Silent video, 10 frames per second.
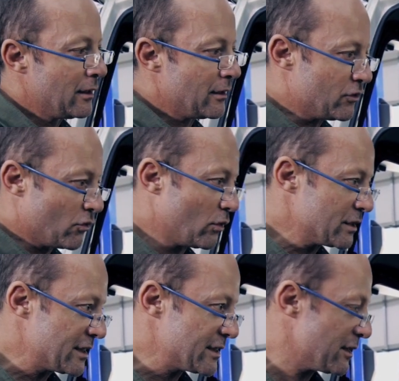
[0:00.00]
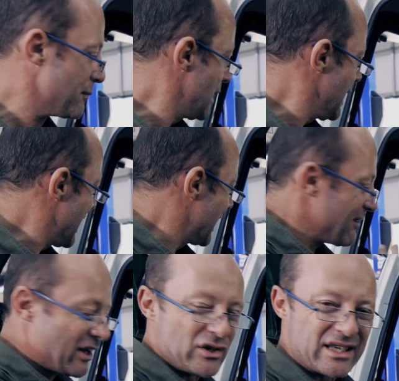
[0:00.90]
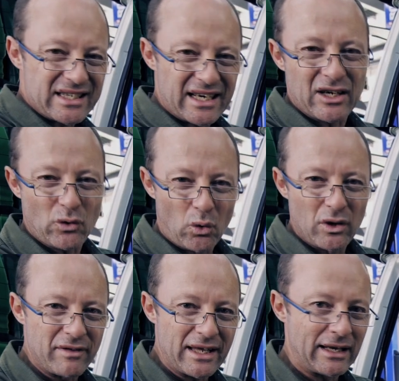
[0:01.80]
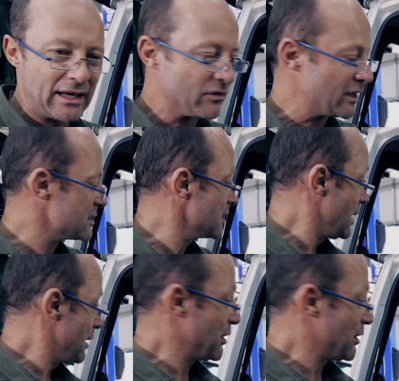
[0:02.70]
the drawer system, and I've had to disconnect all of the electrics.